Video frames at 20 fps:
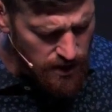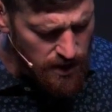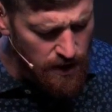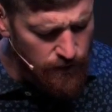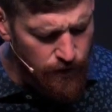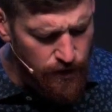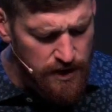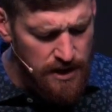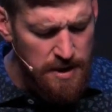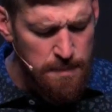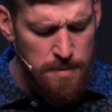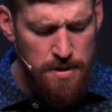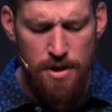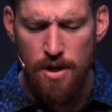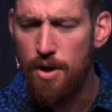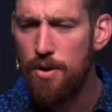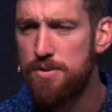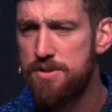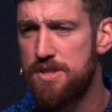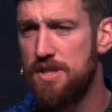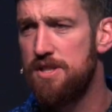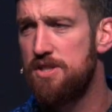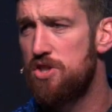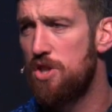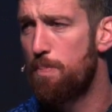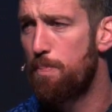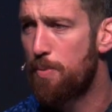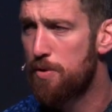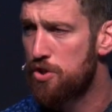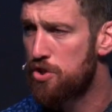if you're keeping notes, is
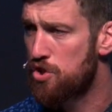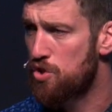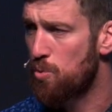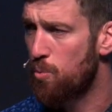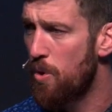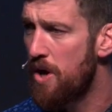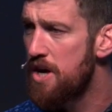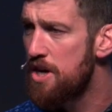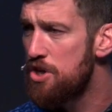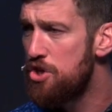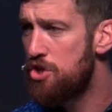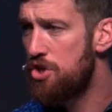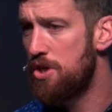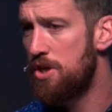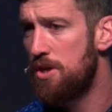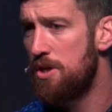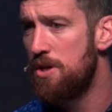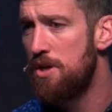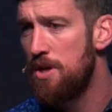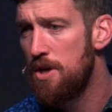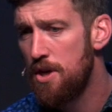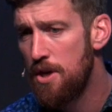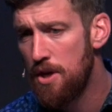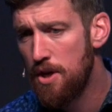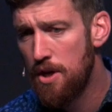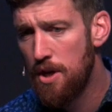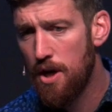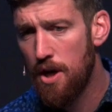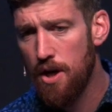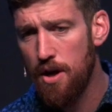The Persuasion
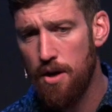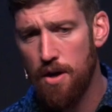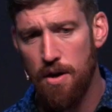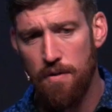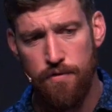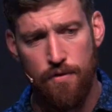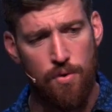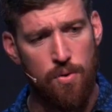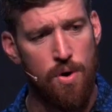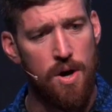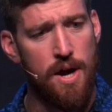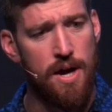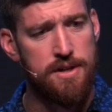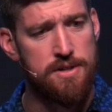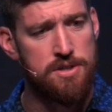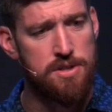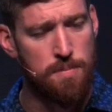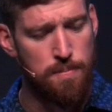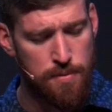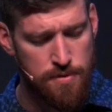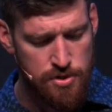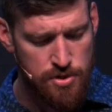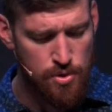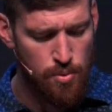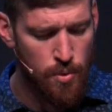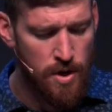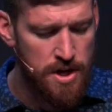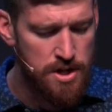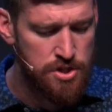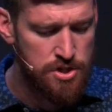uh, of Christ. The
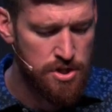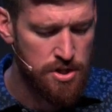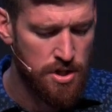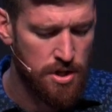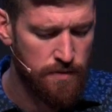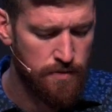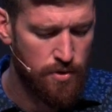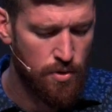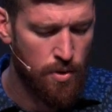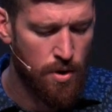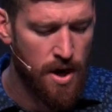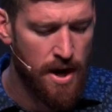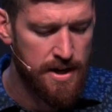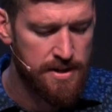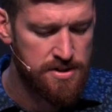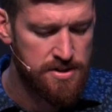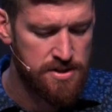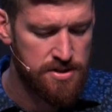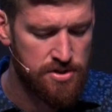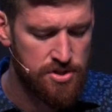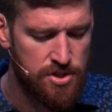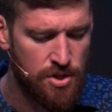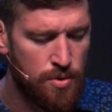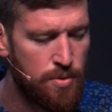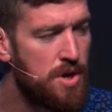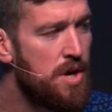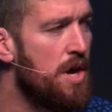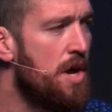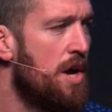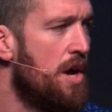Persuasion of Christ. And
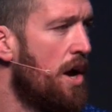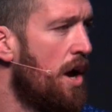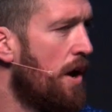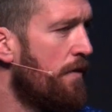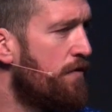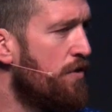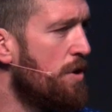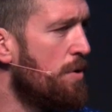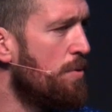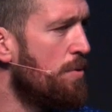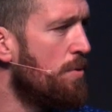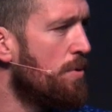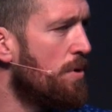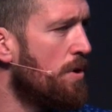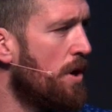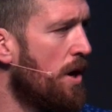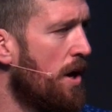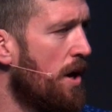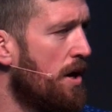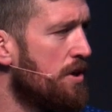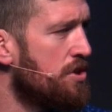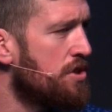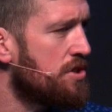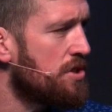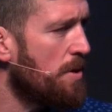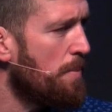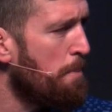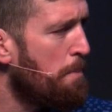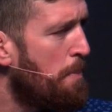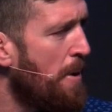so a few uh,
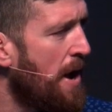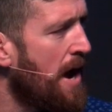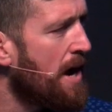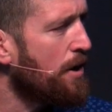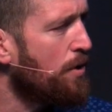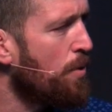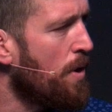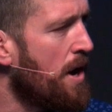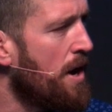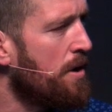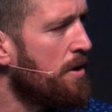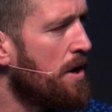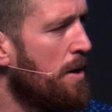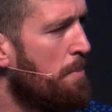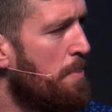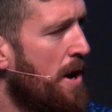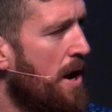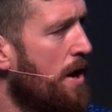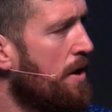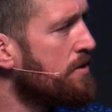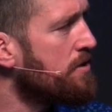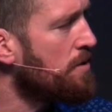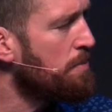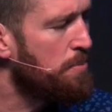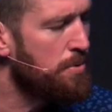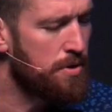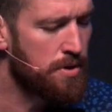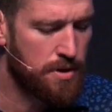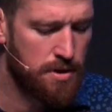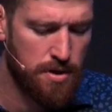just background about the
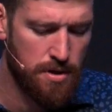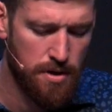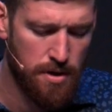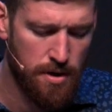book